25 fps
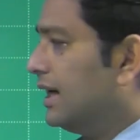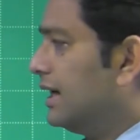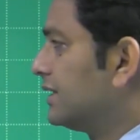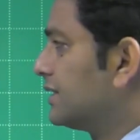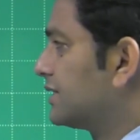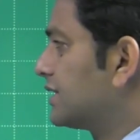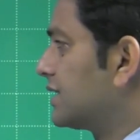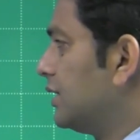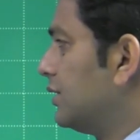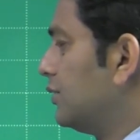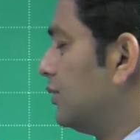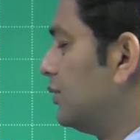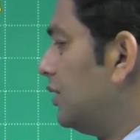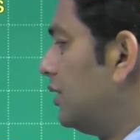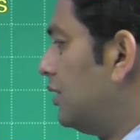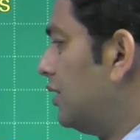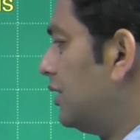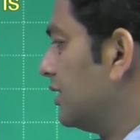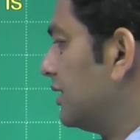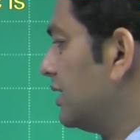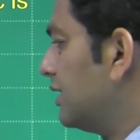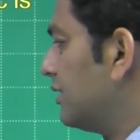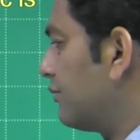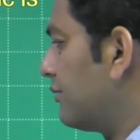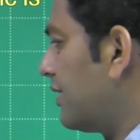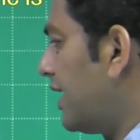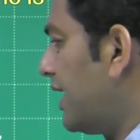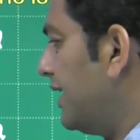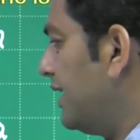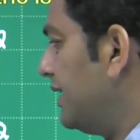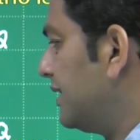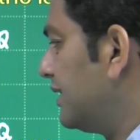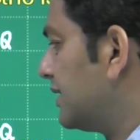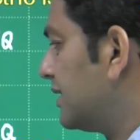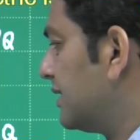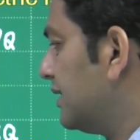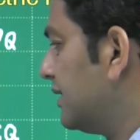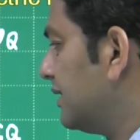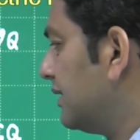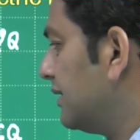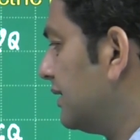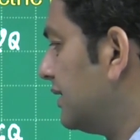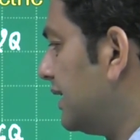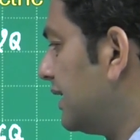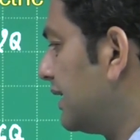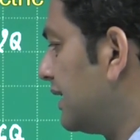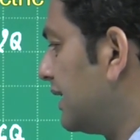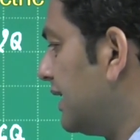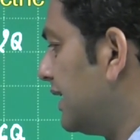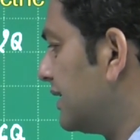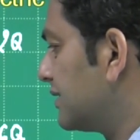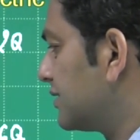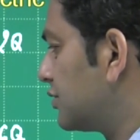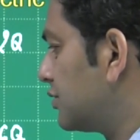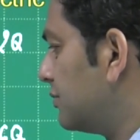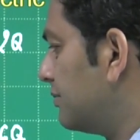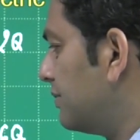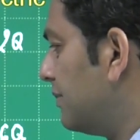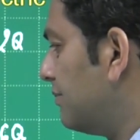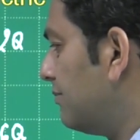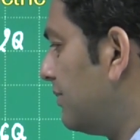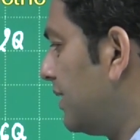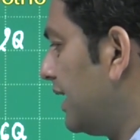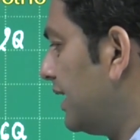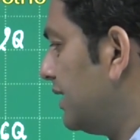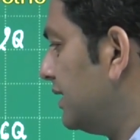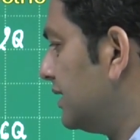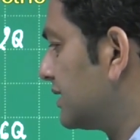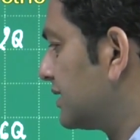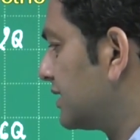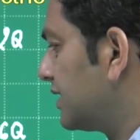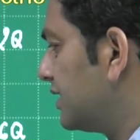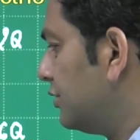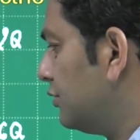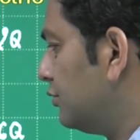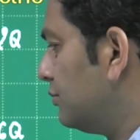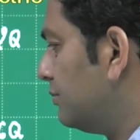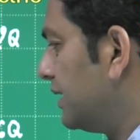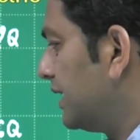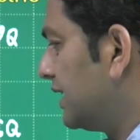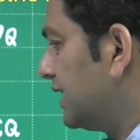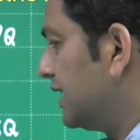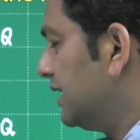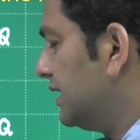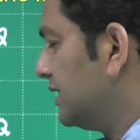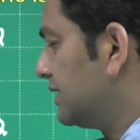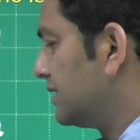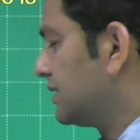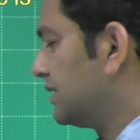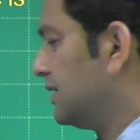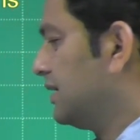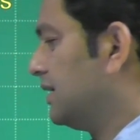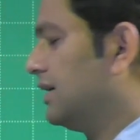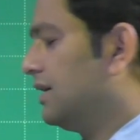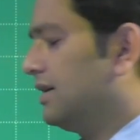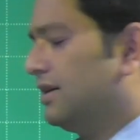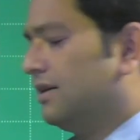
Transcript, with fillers: So, on the right that has to be minus q because